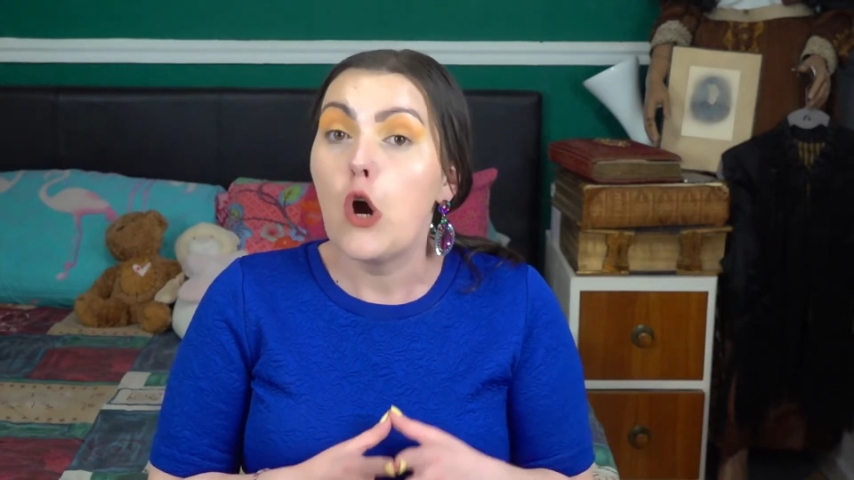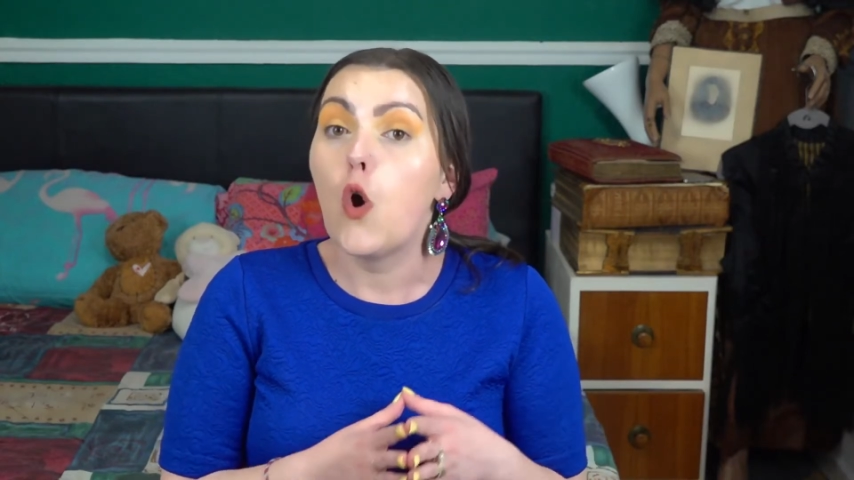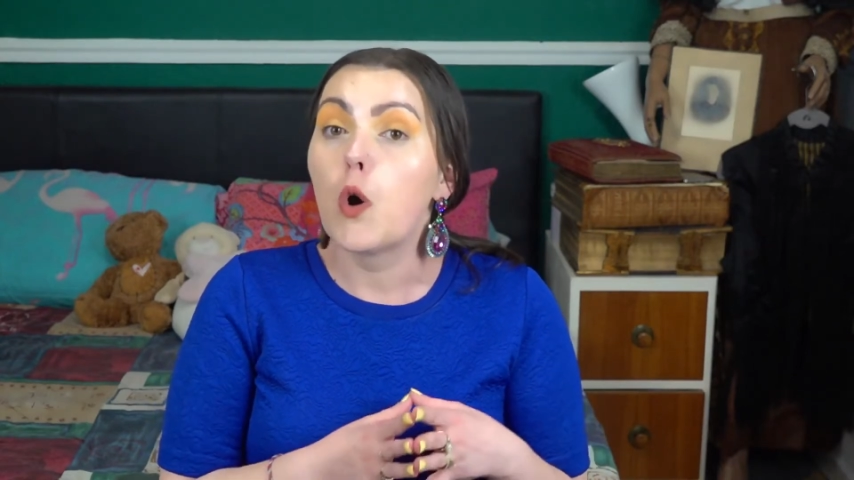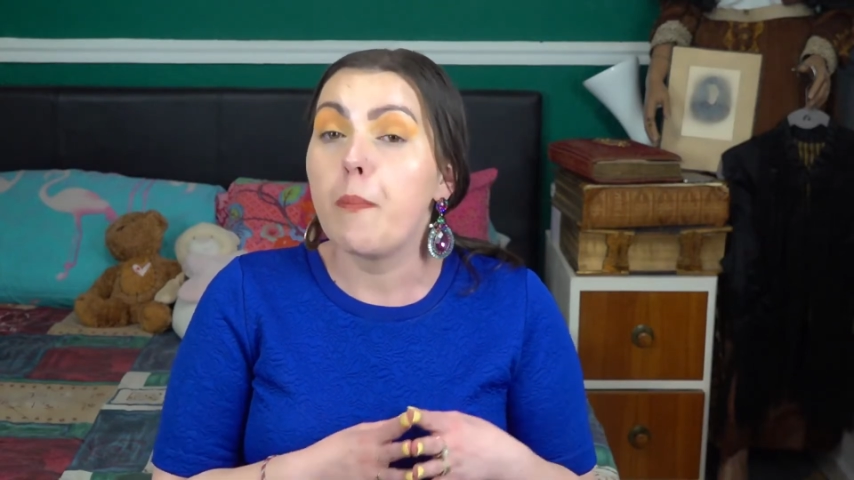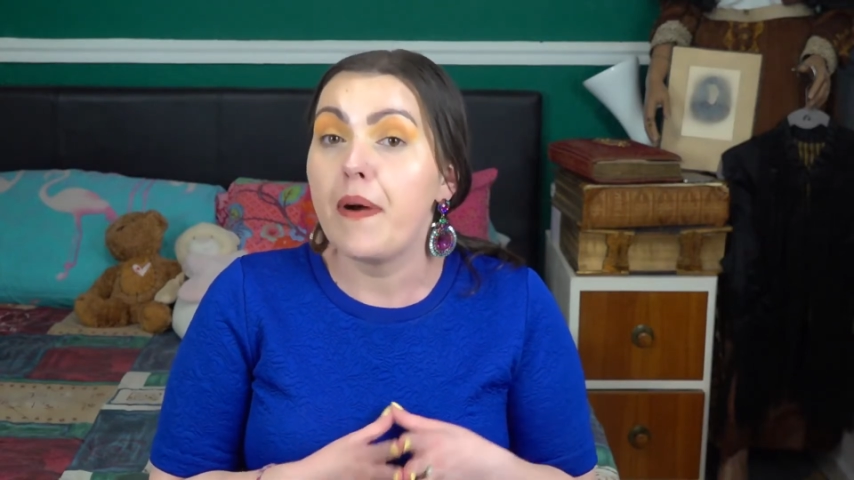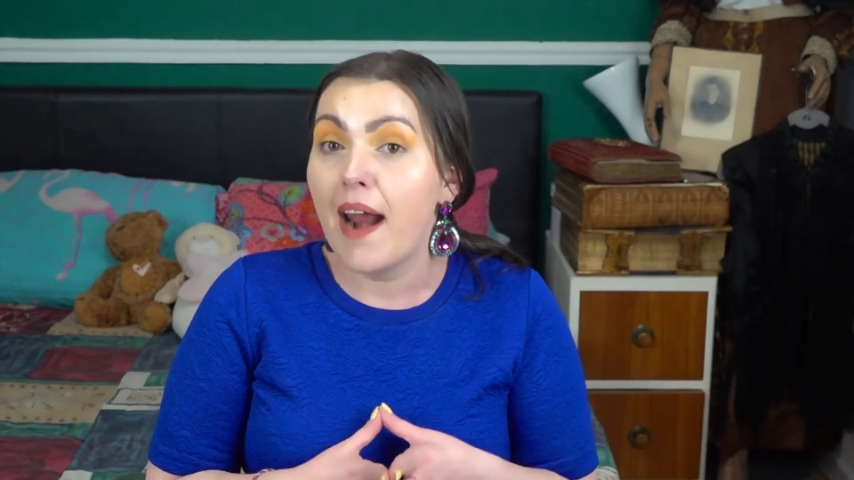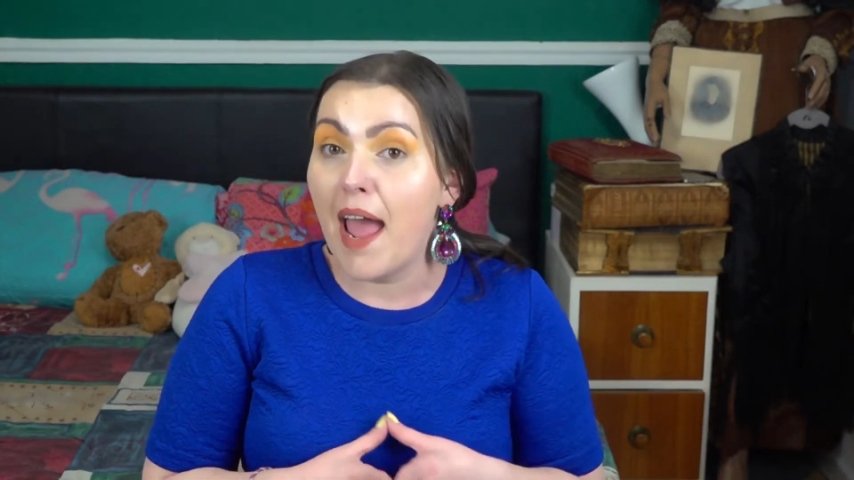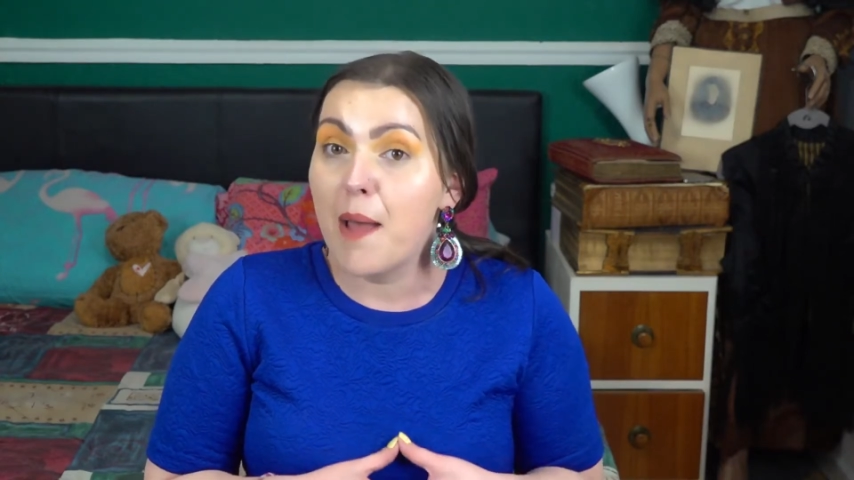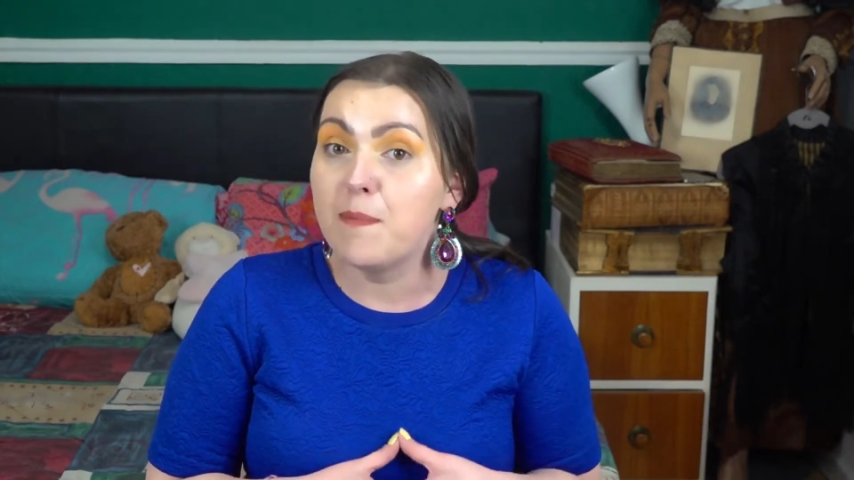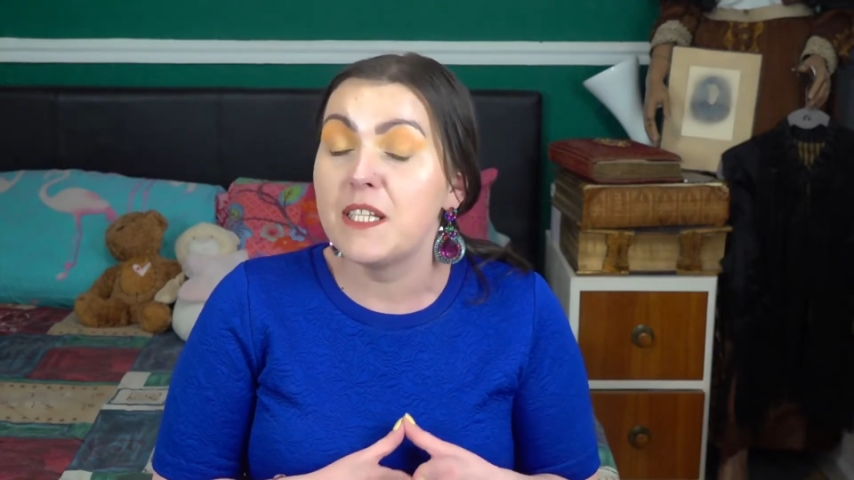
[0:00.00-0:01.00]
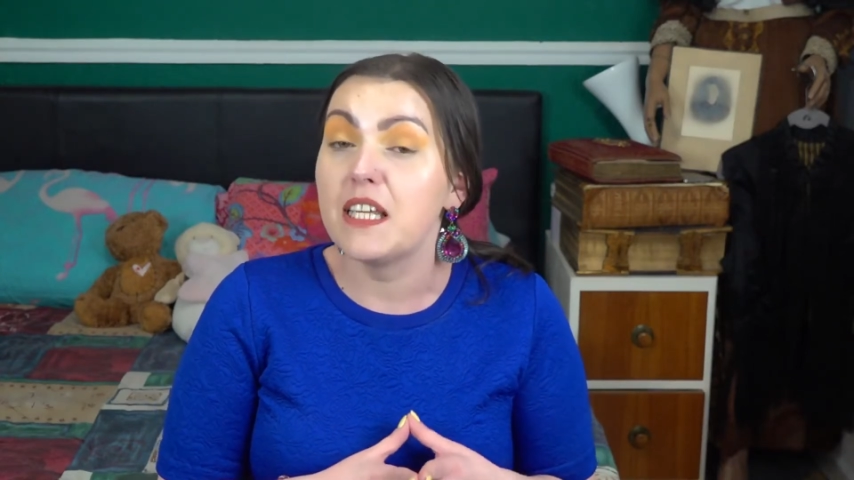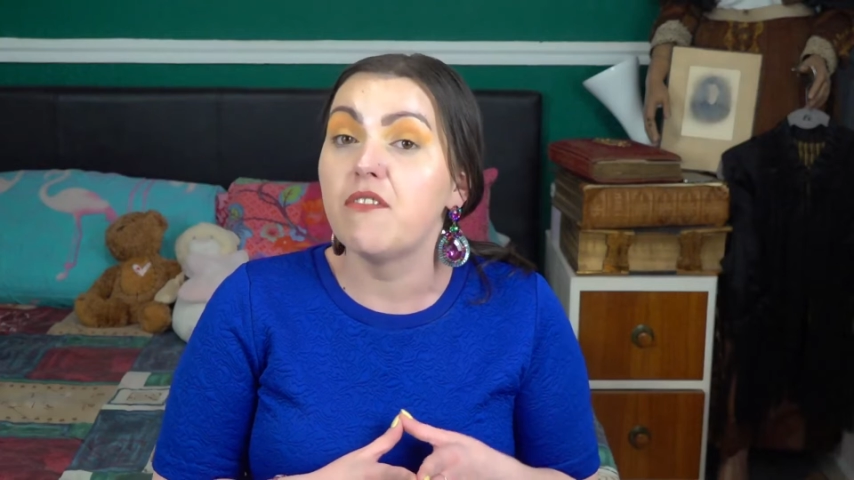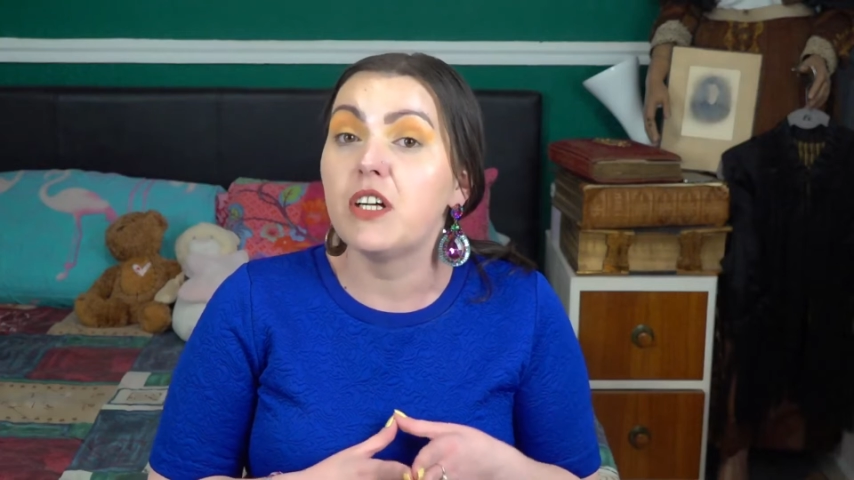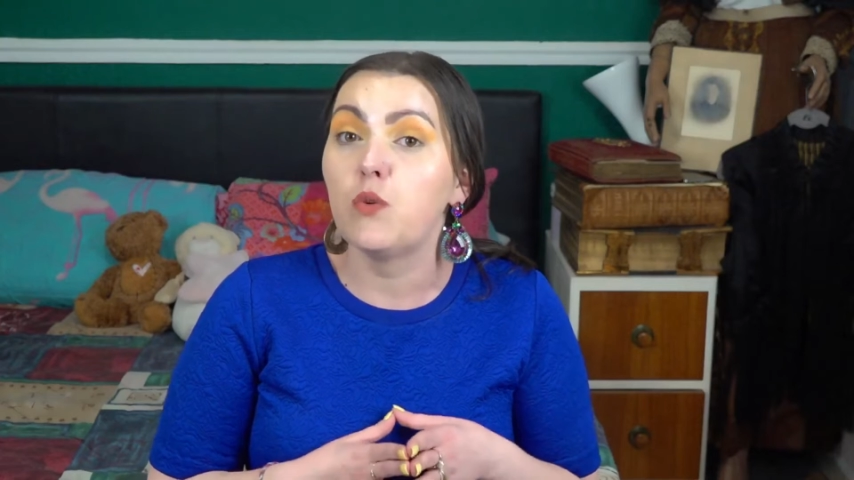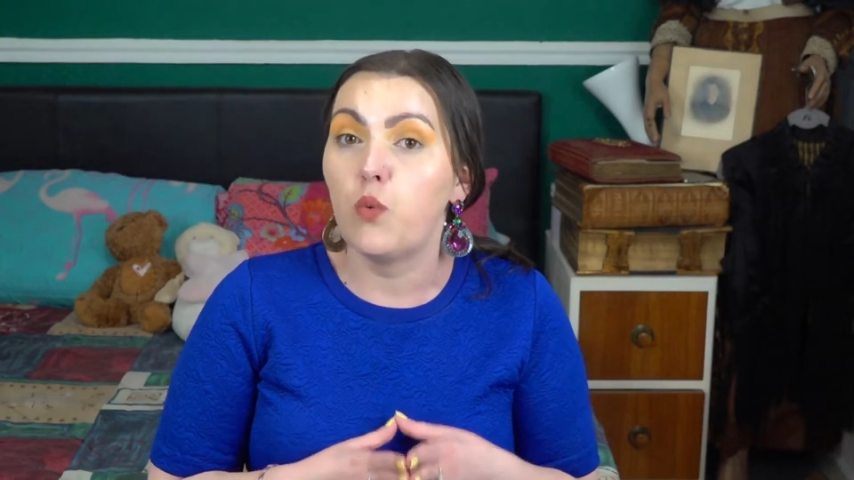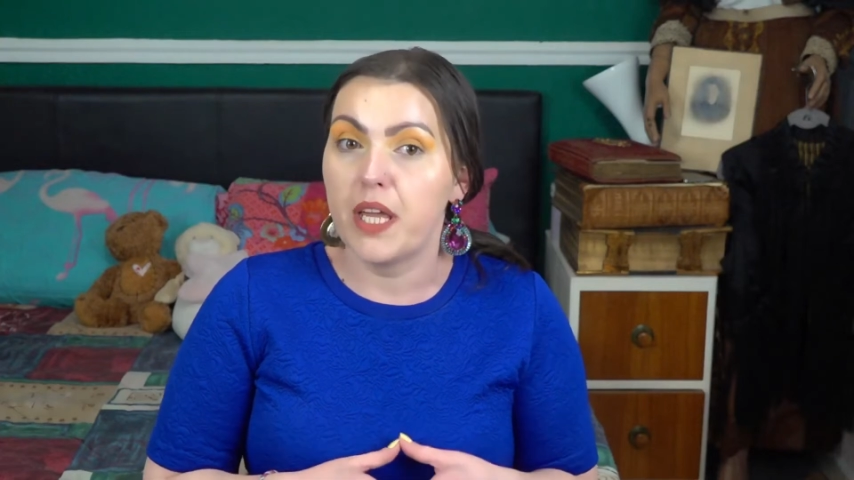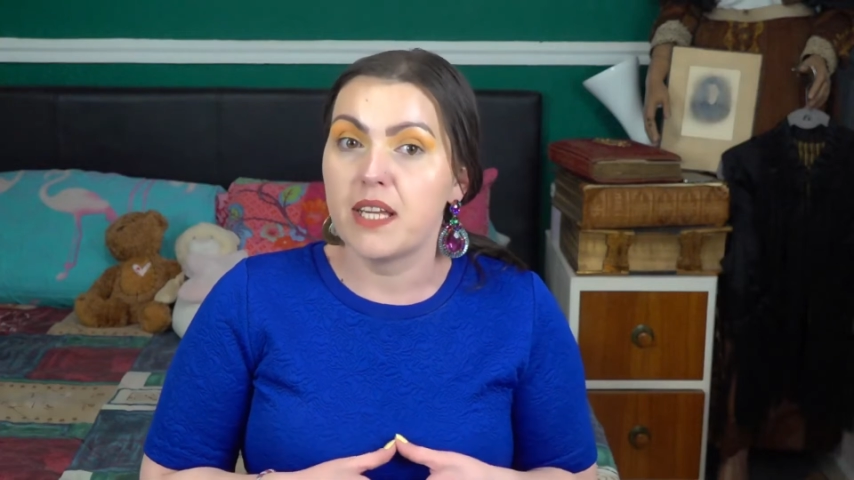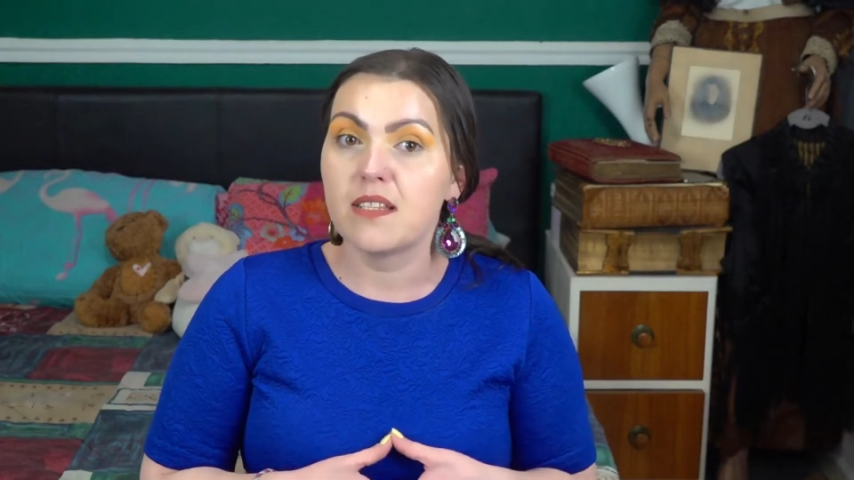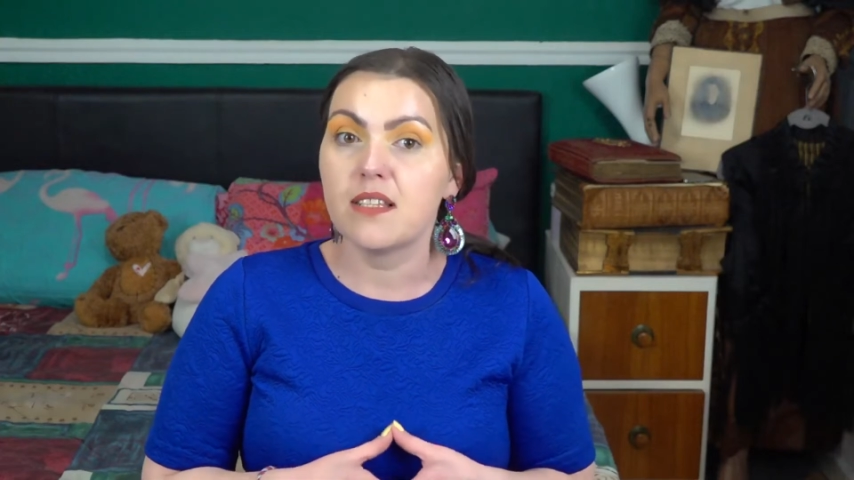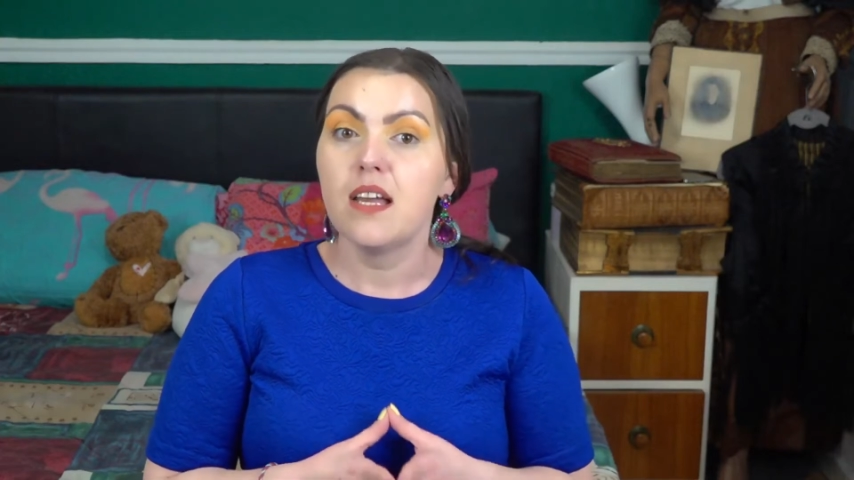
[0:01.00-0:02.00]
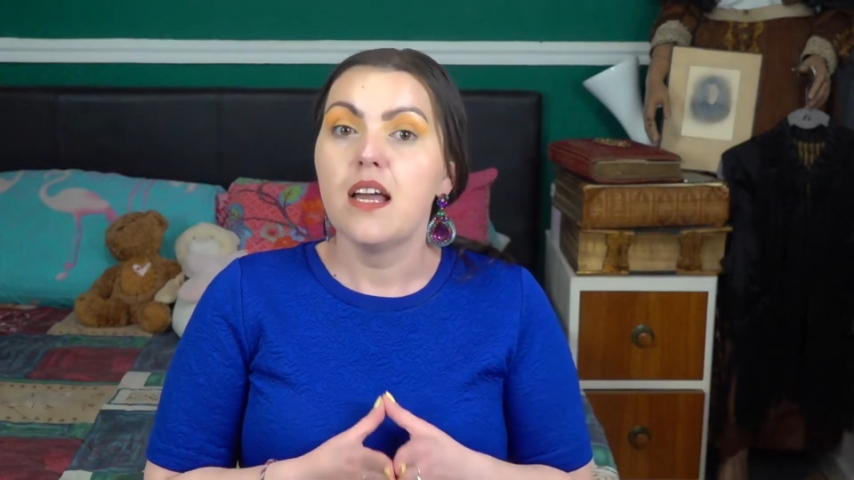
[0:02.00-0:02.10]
or perhaps even weeks.